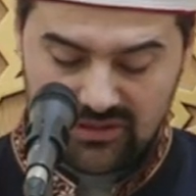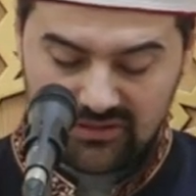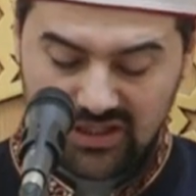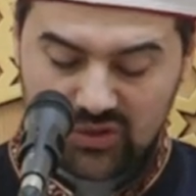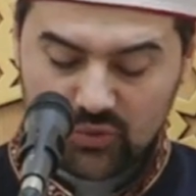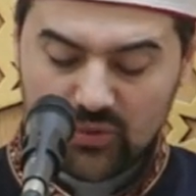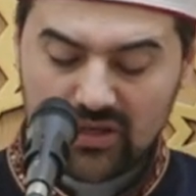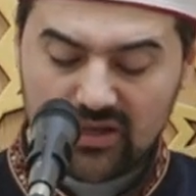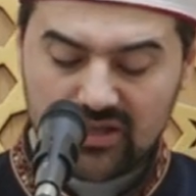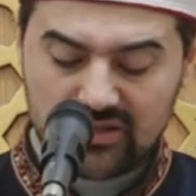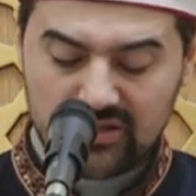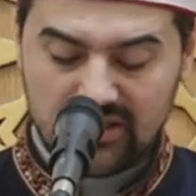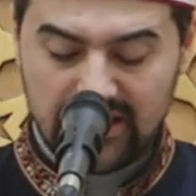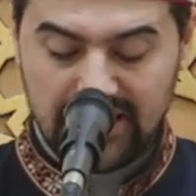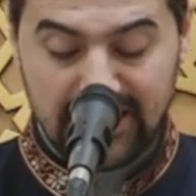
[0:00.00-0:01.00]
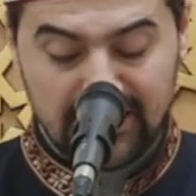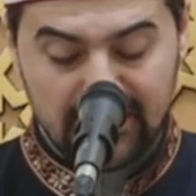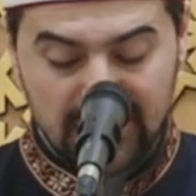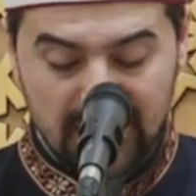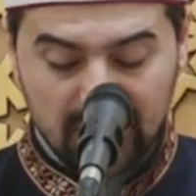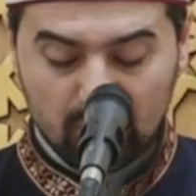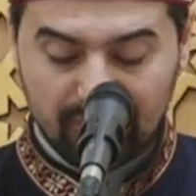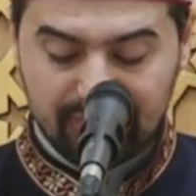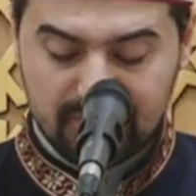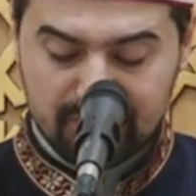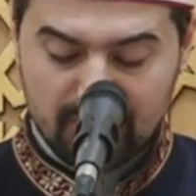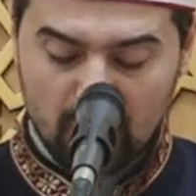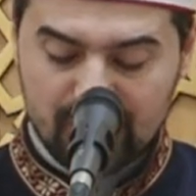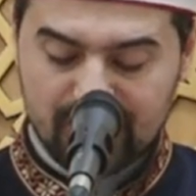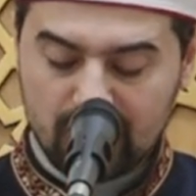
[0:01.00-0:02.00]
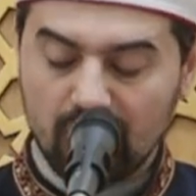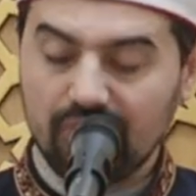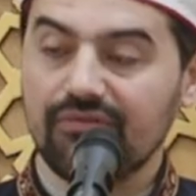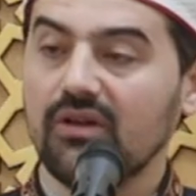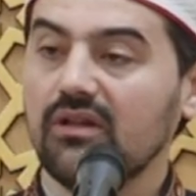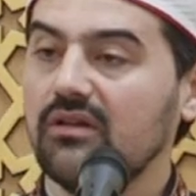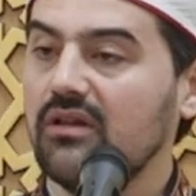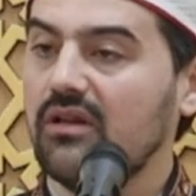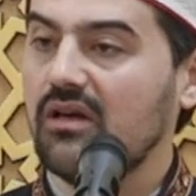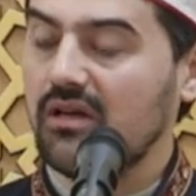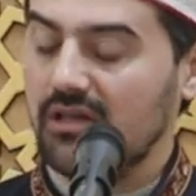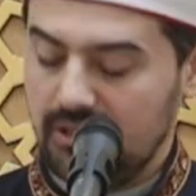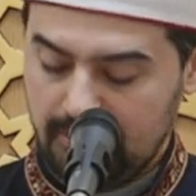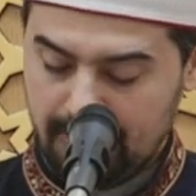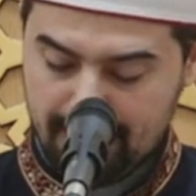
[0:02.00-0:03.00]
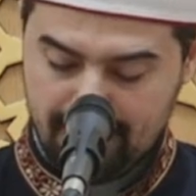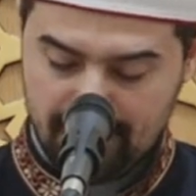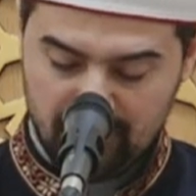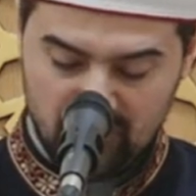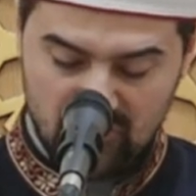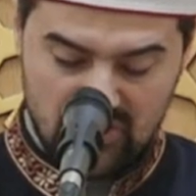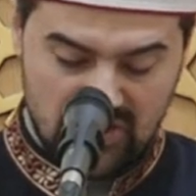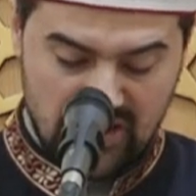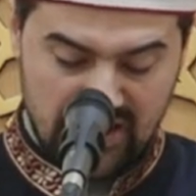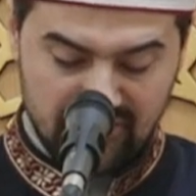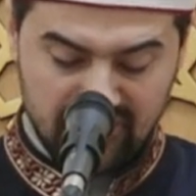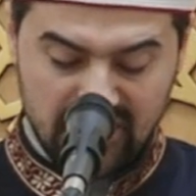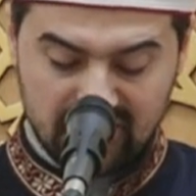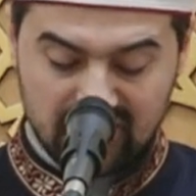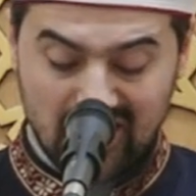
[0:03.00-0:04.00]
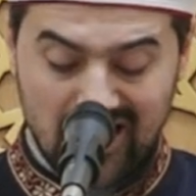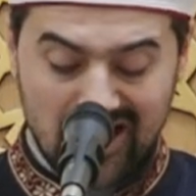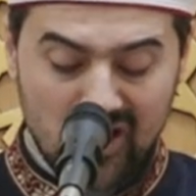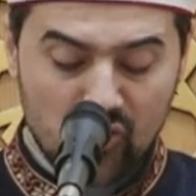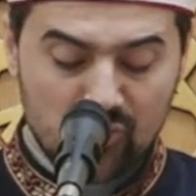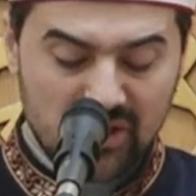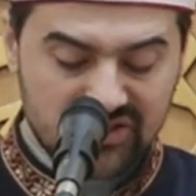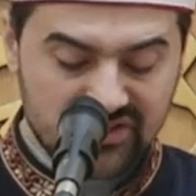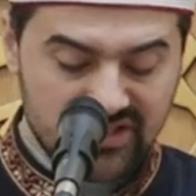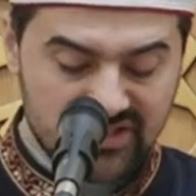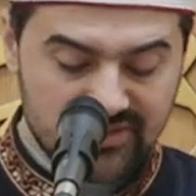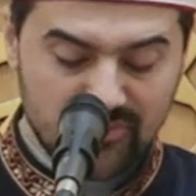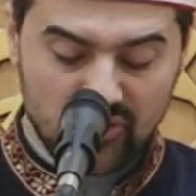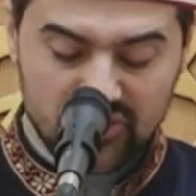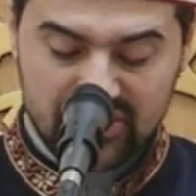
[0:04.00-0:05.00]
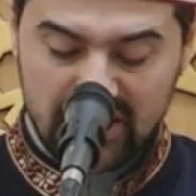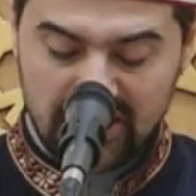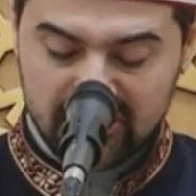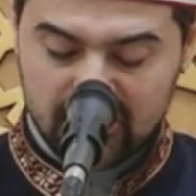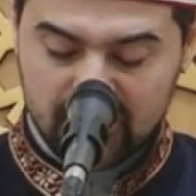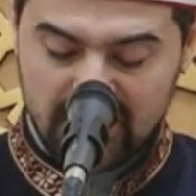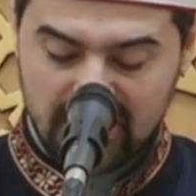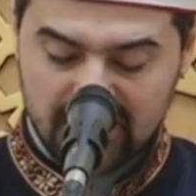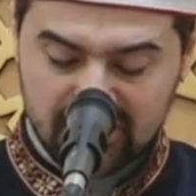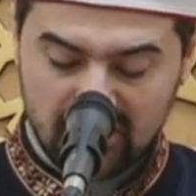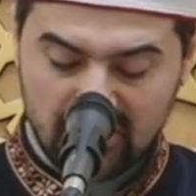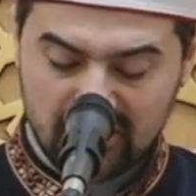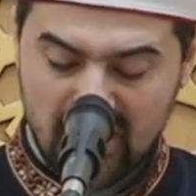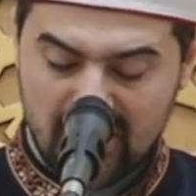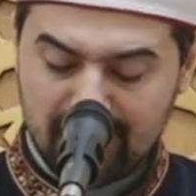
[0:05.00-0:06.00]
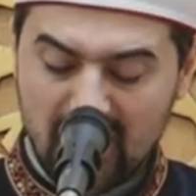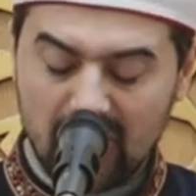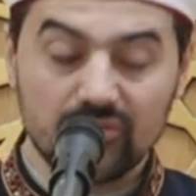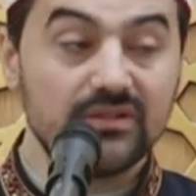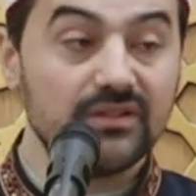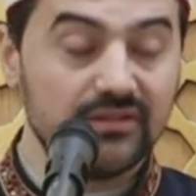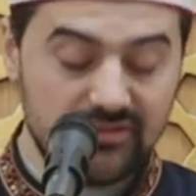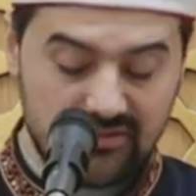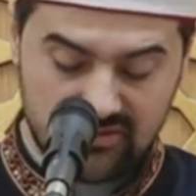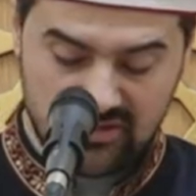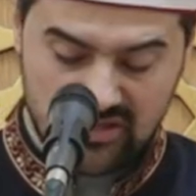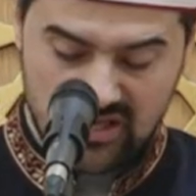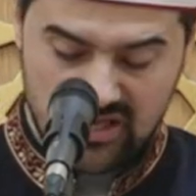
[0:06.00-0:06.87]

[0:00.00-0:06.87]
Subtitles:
that we are in need of the mercy of Allah, and that how much His mercy and grace are abundant,